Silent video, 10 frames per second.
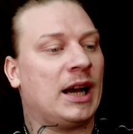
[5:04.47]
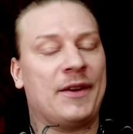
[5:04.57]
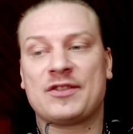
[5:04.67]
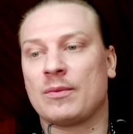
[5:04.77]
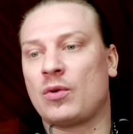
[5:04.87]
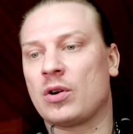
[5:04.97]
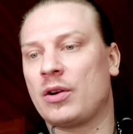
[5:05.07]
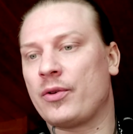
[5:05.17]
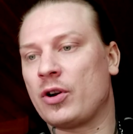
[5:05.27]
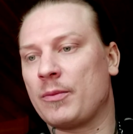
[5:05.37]
I have some more
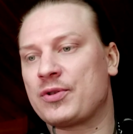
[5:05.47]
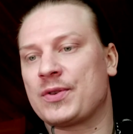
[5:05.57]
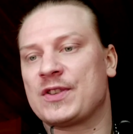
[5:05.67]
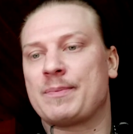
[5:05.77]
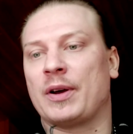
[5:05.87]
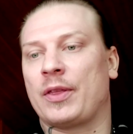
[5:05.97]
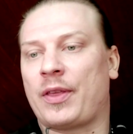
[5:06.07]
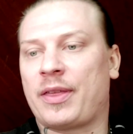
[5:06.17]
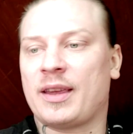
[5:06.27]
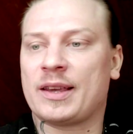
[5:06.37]
other options, but
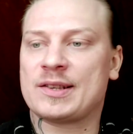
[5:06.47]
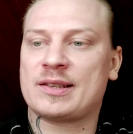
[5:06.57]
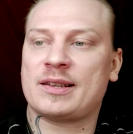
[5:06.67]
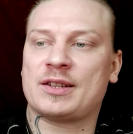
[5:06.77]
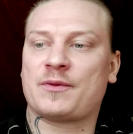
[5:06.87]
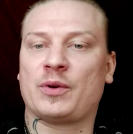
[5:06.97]
the thing is, it's